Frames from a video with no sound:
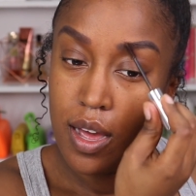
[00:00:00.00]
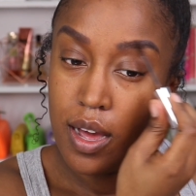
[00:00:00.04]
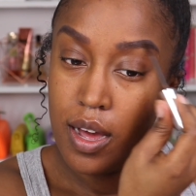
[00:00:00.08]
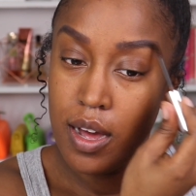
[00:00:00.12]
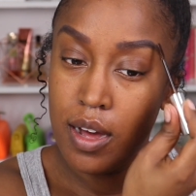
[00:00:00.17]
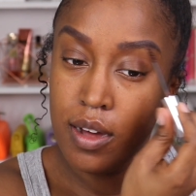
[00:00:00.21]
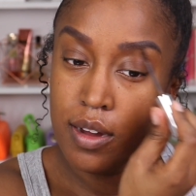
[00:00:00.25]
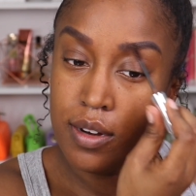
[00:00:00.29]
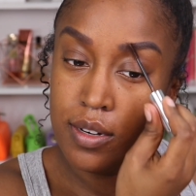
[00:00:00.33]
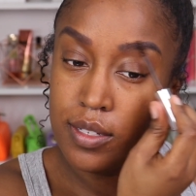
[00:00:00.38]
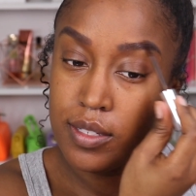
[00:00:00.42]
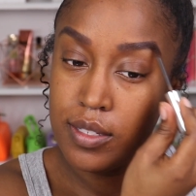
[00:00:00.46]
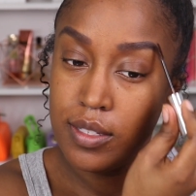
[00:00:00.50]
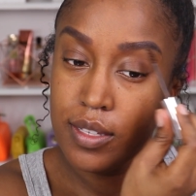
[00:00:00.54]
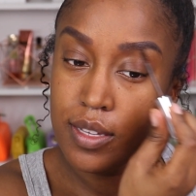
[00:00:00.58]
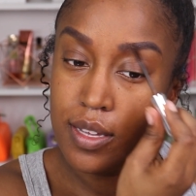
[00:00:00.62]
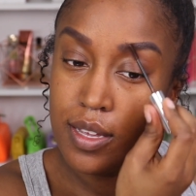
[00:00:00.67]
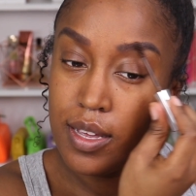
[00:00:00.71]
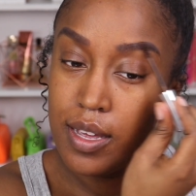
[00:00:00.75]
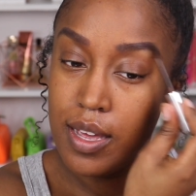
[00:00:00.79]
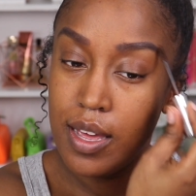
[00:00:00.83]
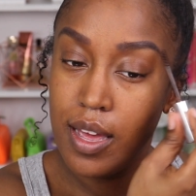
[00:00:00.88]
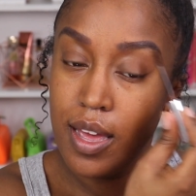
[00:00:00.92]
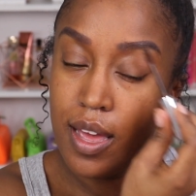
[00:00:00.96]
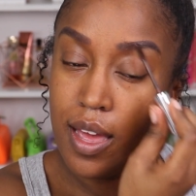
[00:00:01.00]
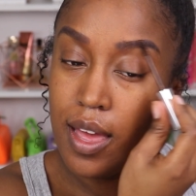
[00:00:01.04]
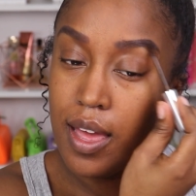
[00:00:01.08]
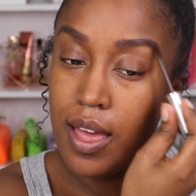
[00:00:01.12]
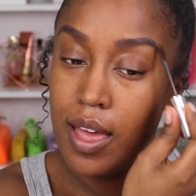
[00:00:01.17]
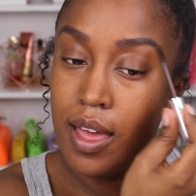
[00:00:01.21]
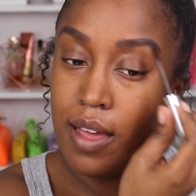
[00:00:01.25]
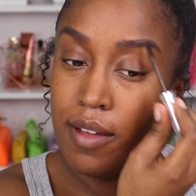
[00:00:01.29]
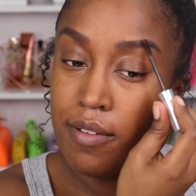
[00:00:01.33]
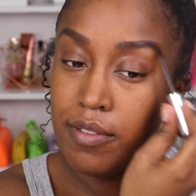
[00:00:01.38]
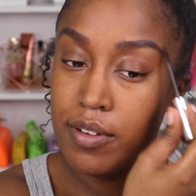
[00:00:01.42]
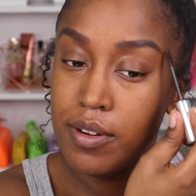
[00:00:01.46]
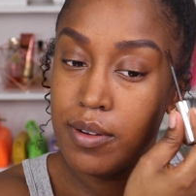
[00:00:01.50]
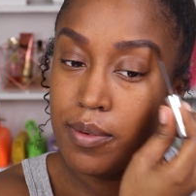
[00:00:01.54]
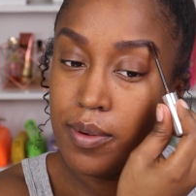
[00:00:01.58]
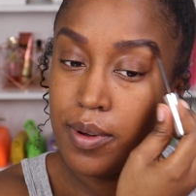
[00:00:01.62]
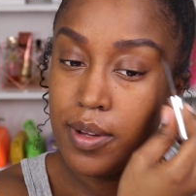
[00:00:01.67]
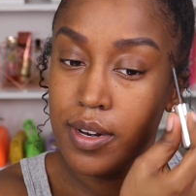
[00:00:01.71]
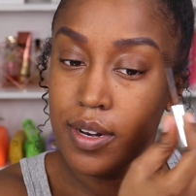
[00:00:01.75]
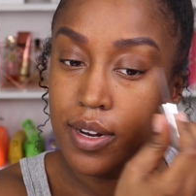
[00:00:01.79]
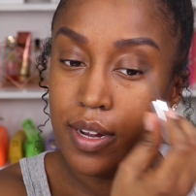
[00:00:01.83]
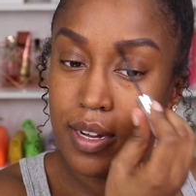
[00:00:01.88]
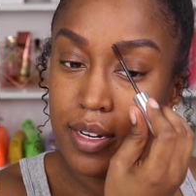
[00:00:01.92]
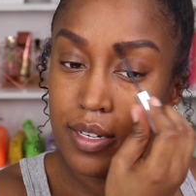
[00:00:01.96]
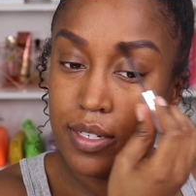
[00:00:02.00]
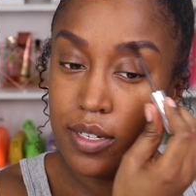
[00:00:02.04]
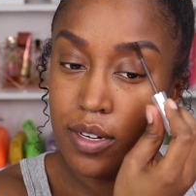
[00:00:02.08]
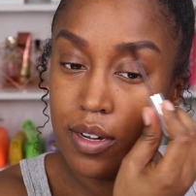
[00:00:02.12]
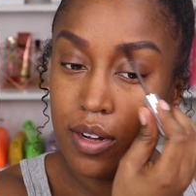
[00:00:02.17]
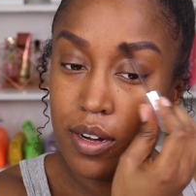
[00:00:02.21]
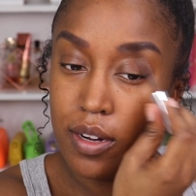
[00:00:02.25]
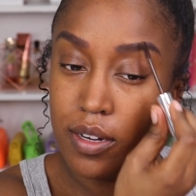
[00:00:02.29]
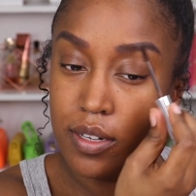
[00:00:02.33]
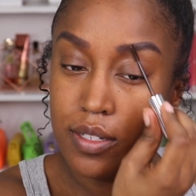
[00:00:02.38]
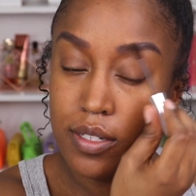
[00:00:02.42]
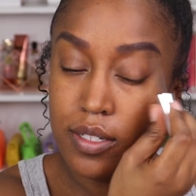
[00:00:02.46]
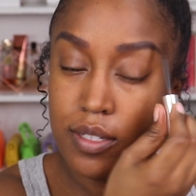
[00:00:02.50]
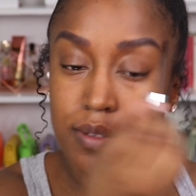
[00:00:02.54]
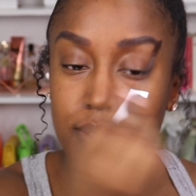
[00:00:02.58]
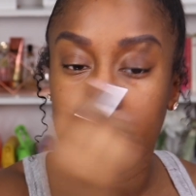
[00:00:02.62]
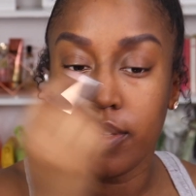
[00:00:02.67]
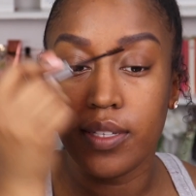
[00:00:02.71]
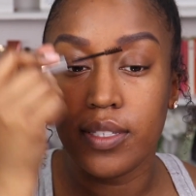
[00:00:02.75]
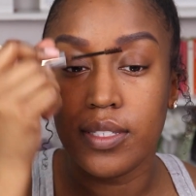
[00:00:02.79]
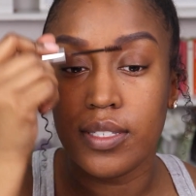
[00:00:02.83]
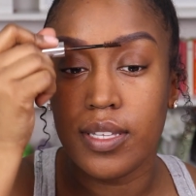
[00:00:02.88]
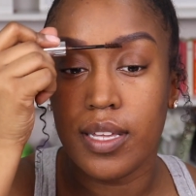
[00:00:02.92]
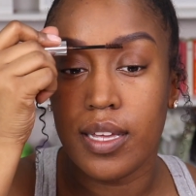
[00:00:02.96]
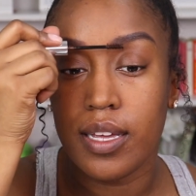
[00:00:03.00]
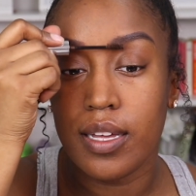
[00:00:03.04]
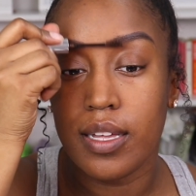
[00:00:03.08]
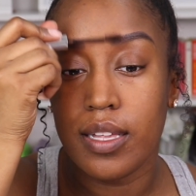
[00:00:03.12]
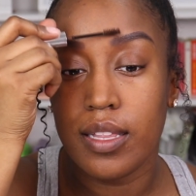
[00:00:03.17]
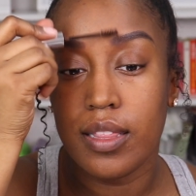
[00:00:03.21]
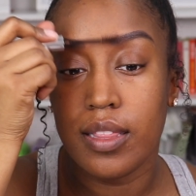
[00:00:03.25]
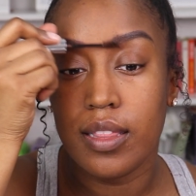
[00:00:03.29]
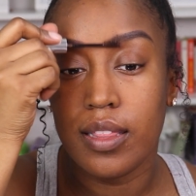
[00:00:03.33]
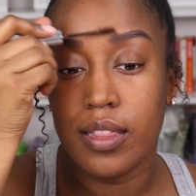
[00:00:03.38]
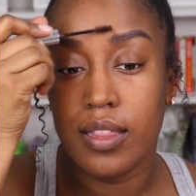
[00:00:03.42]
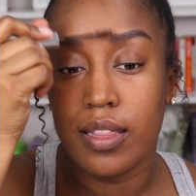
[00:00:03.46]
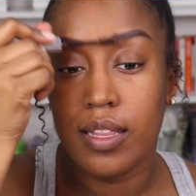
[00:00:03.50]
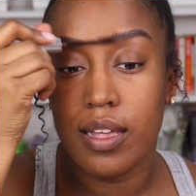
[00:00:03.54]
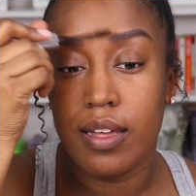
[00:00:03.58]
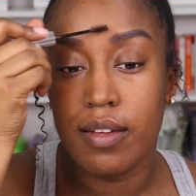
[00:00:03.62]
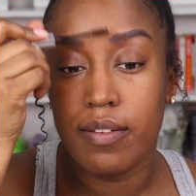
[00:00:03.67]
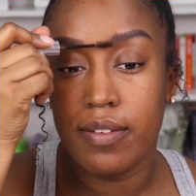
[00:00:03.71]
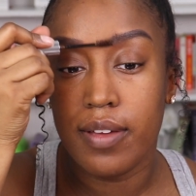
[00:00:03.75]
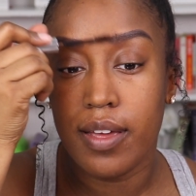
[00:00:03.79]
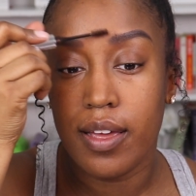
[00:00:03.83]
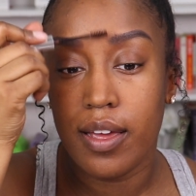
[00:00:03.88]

Honestly, everyone I talk to, it's like love